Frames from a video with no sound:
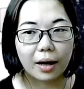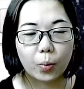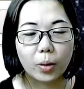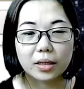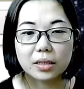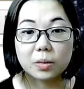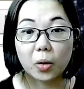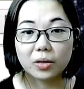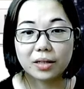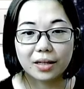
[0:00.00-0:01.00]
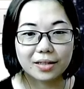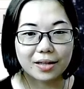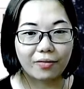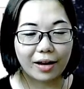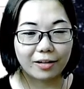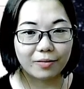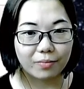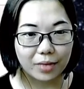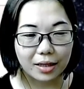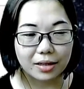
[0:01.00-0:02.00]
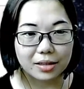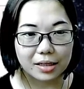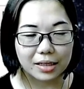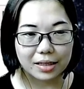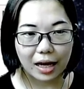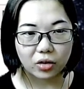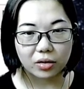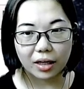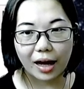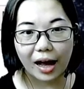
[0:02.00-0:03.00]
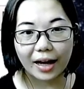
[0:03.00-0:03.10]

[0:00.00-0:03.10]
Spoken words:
what is spontaneous and random means is that you can